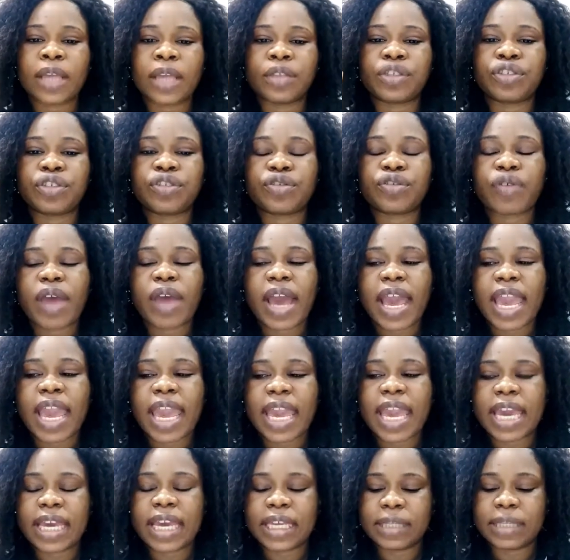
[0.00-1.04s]
Try
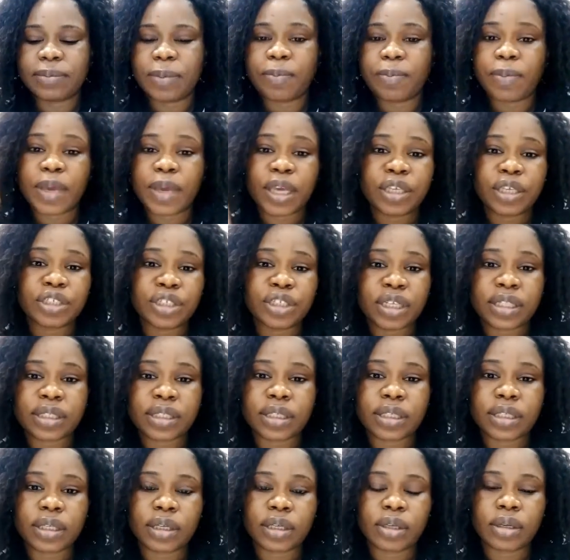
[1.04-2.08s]
and be
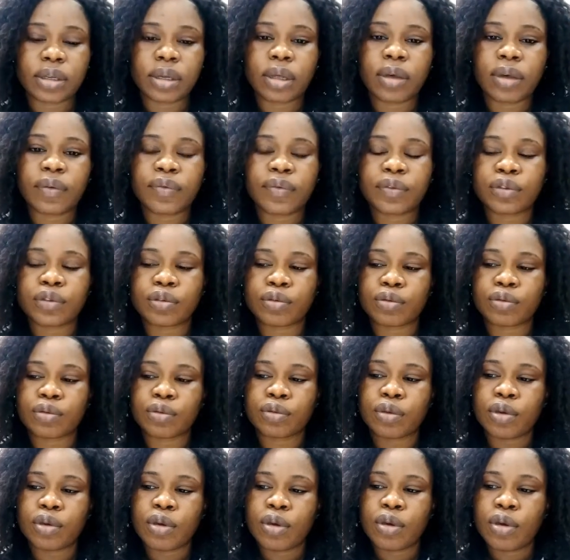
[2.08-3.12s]
patient enough to
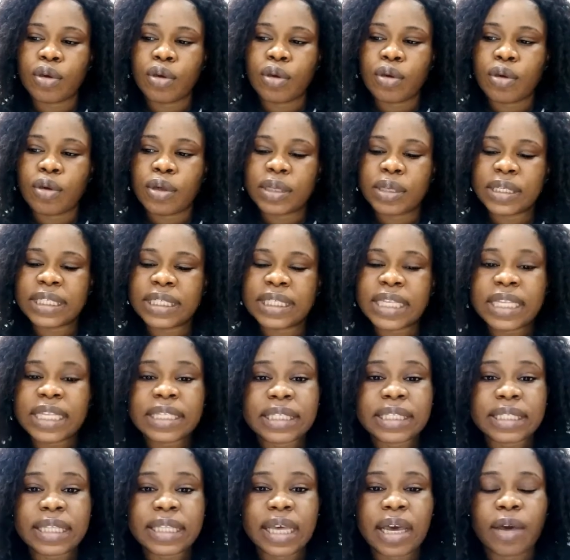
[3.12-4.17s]

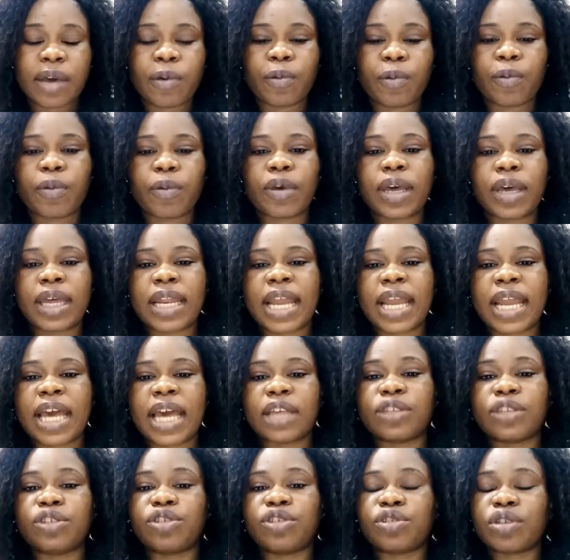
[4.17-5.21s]
sit down and
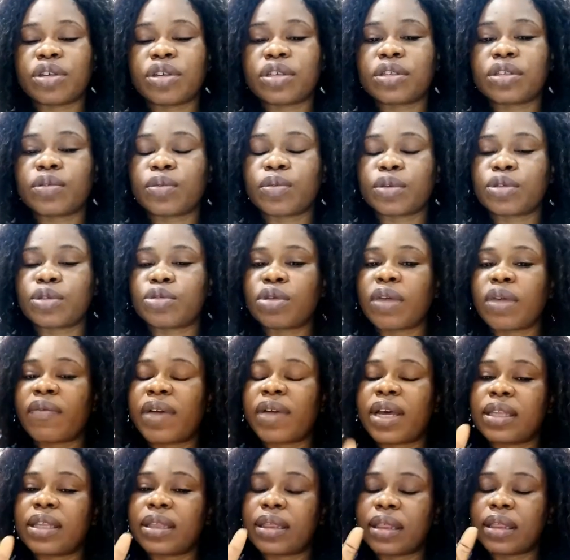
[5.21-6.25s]
adjust
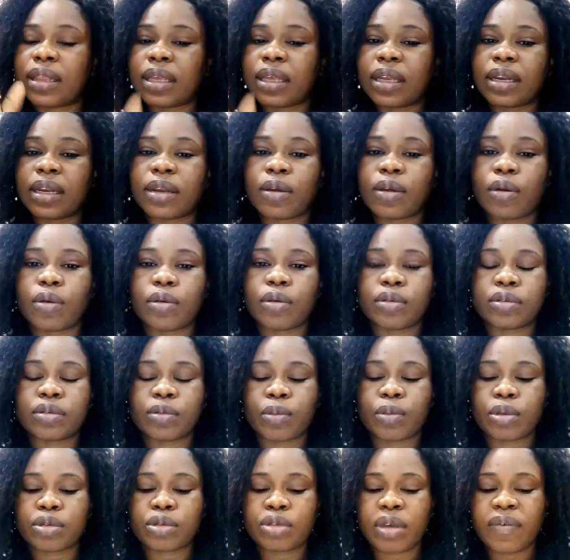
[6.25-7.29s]
whatsoever thing or
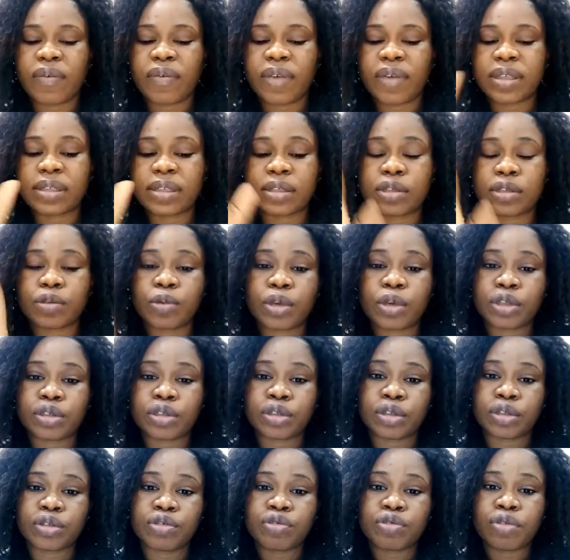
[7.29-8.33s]
whatsoever
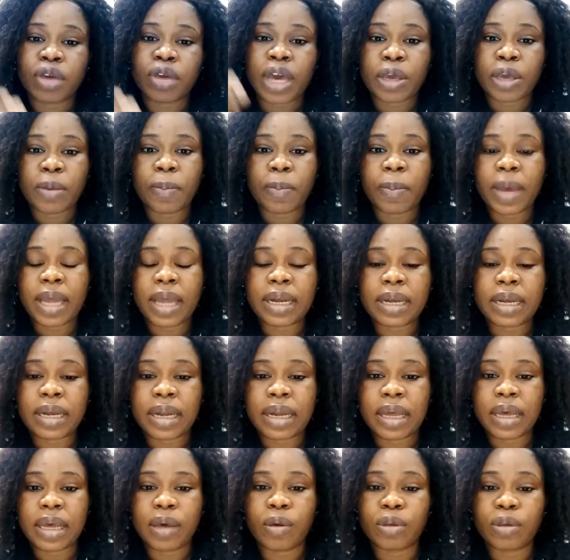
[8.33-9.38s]
situation you and your
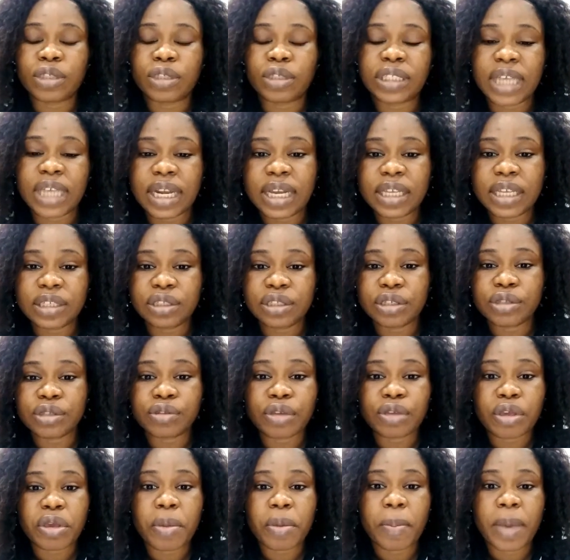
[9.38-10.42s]
partner, or challenges you
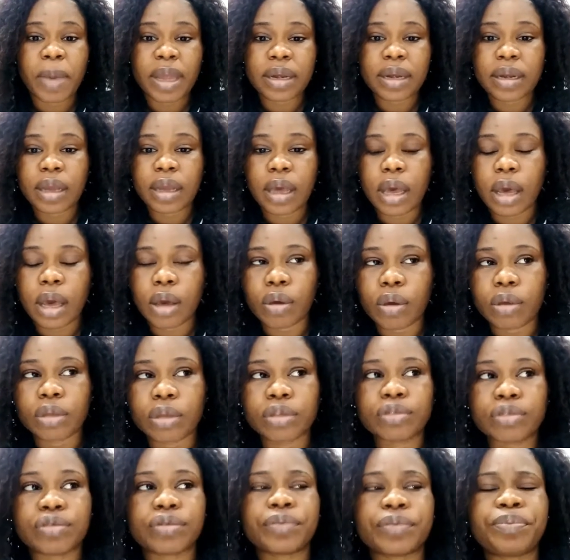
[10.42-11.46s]
and your partner are
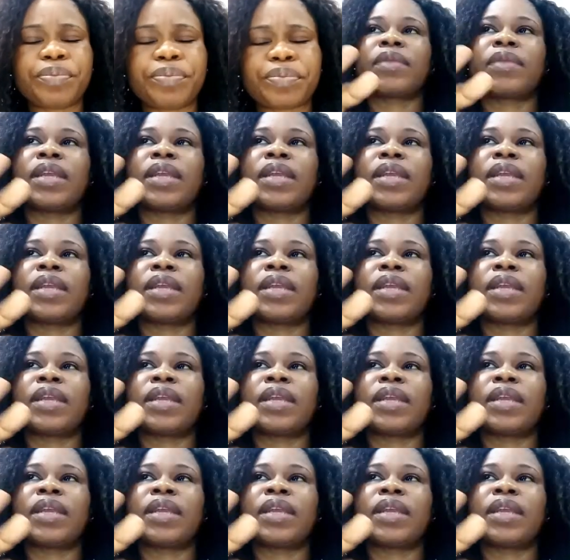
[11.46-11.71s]
going through.